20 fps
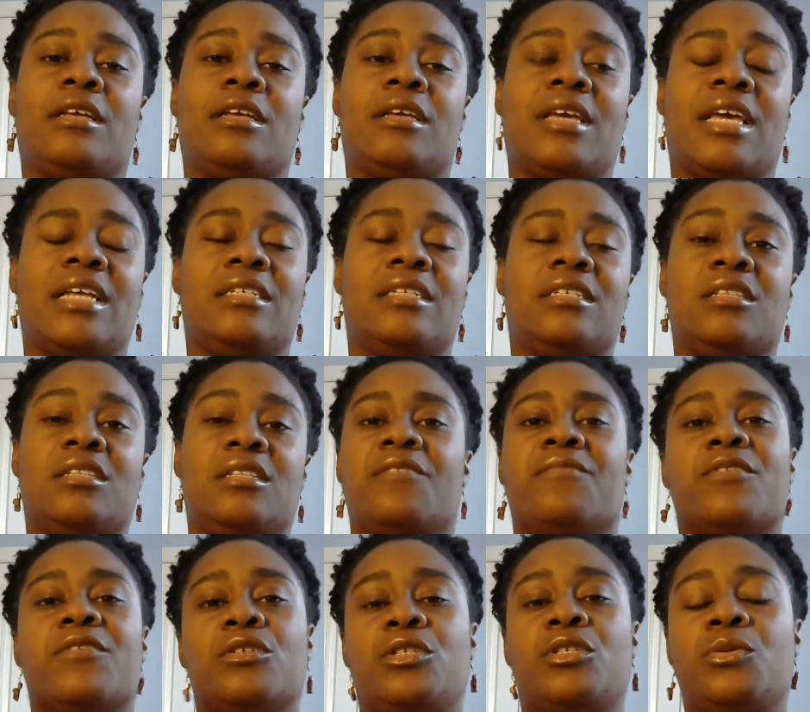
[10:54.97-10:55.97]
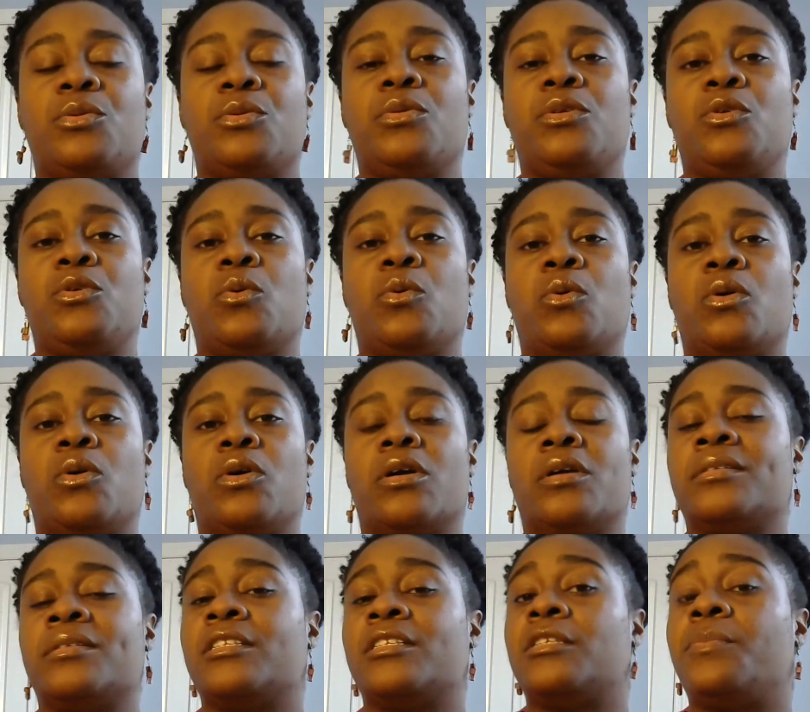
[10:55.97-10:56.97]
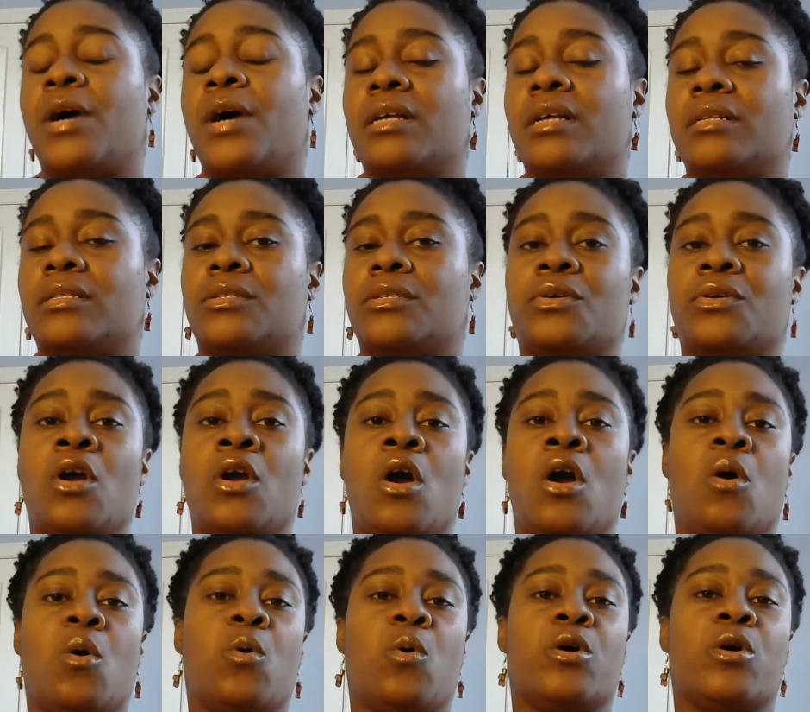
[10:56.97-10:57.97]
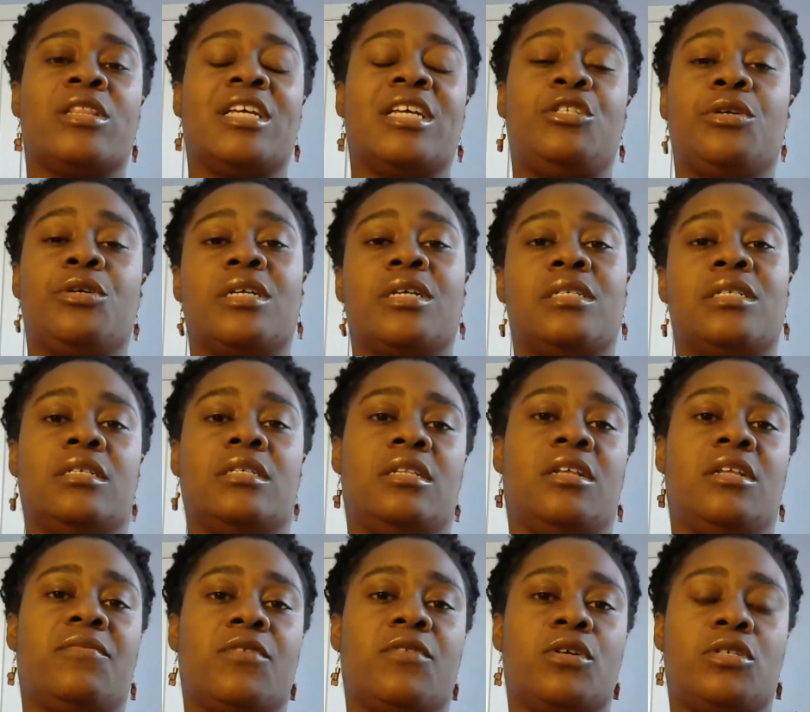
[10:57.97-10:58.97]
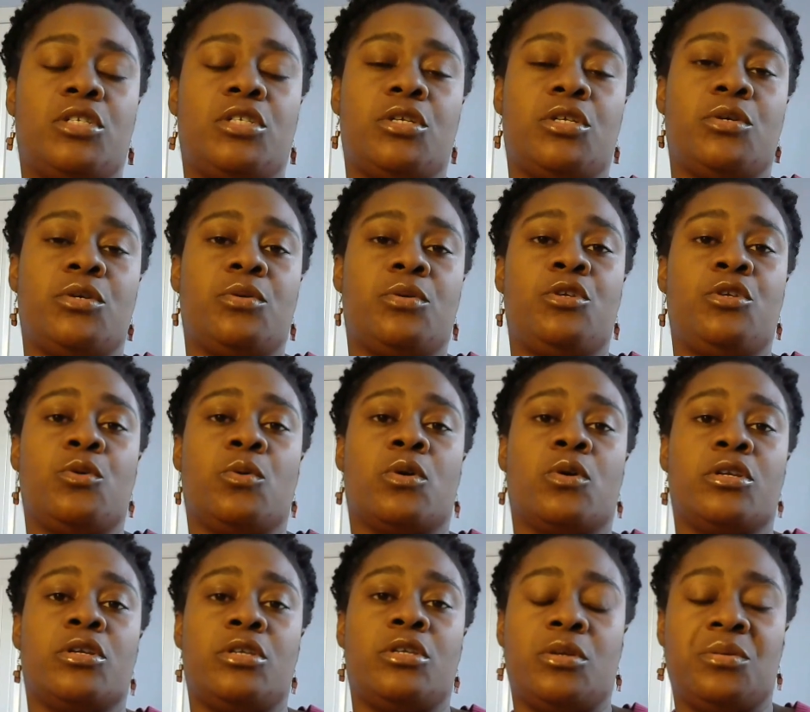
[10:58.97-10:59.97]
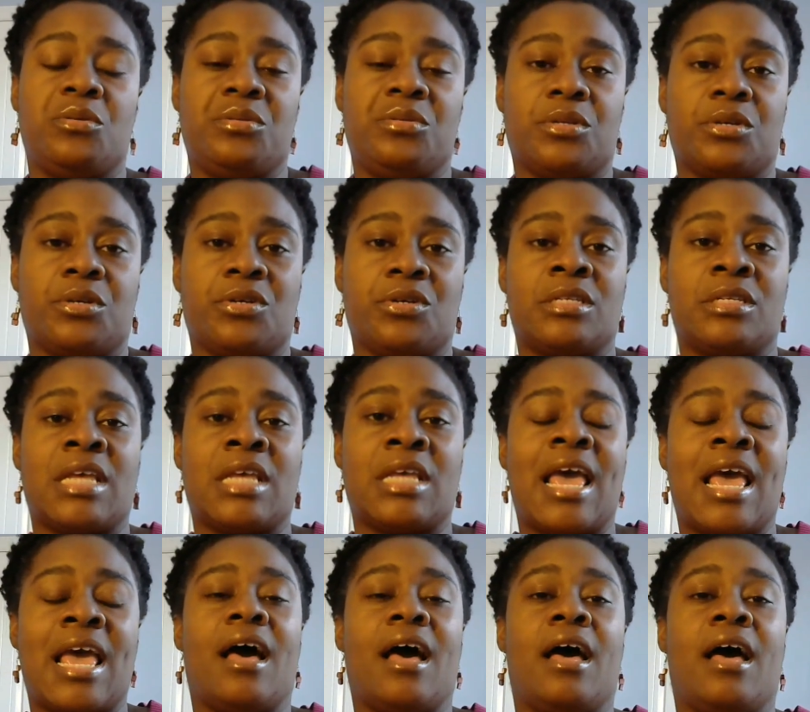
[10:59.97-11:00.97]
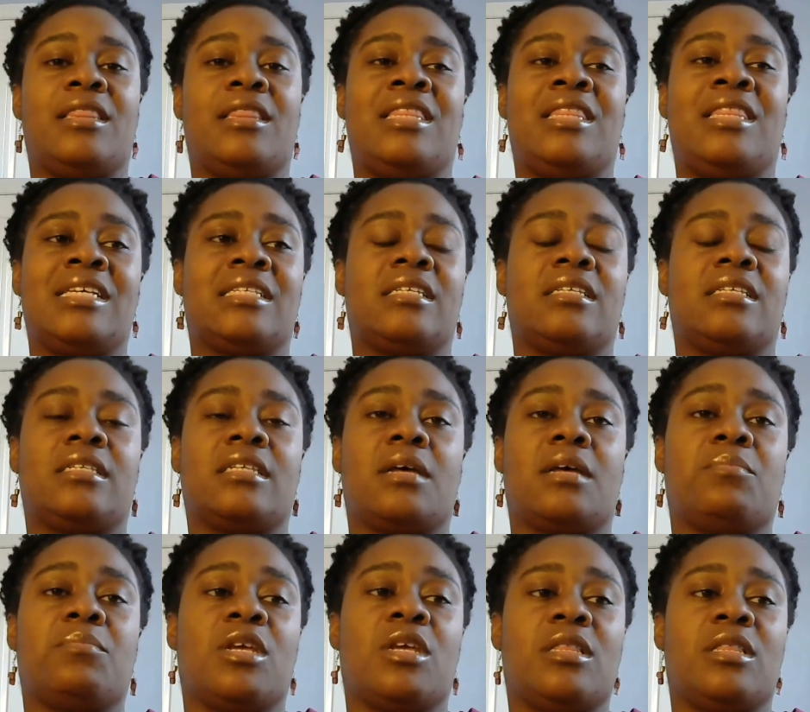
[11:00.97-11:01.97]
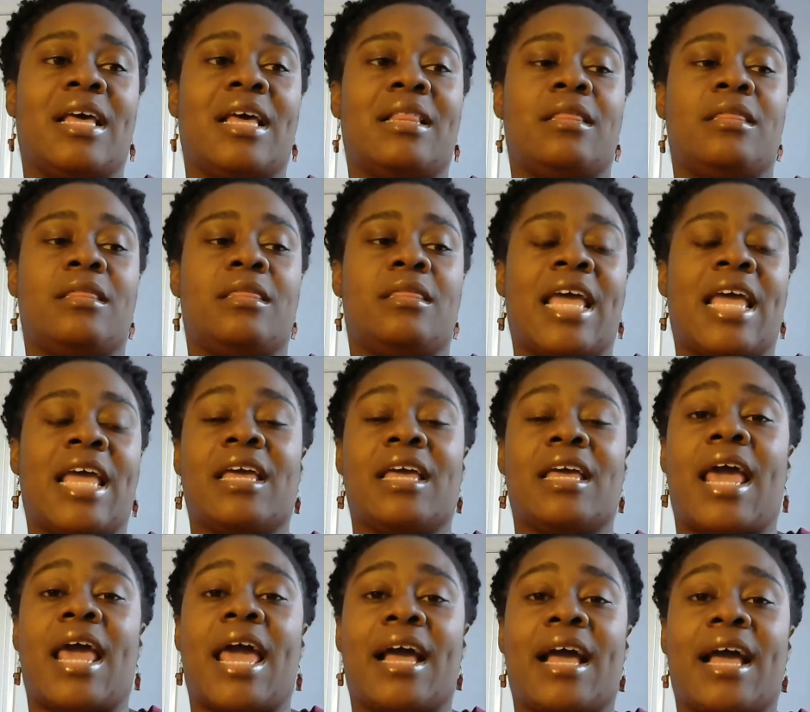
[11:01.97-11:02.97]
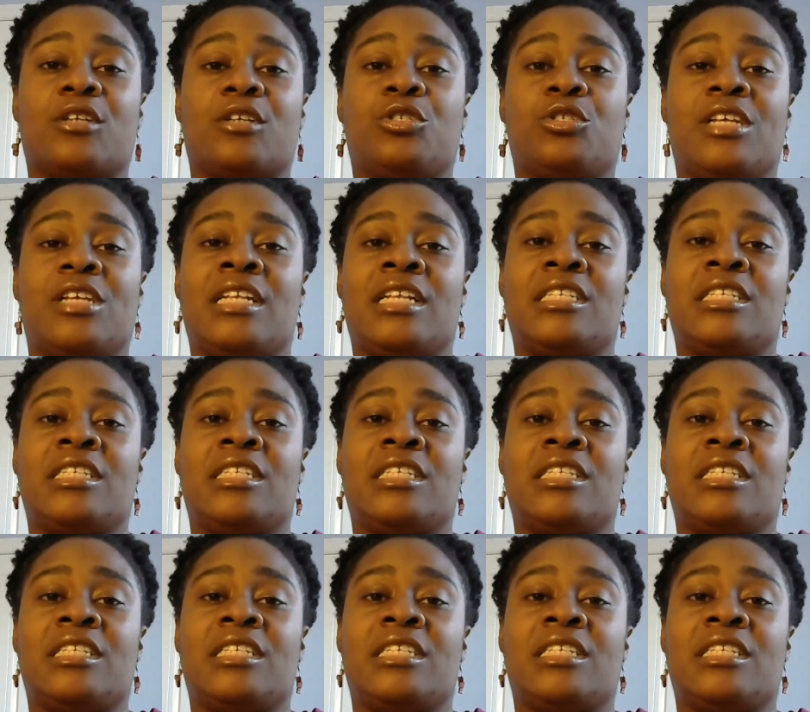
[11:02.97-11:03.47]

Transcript: can deliver to your sponsor or that you can deliver to your users. This is something that they can actually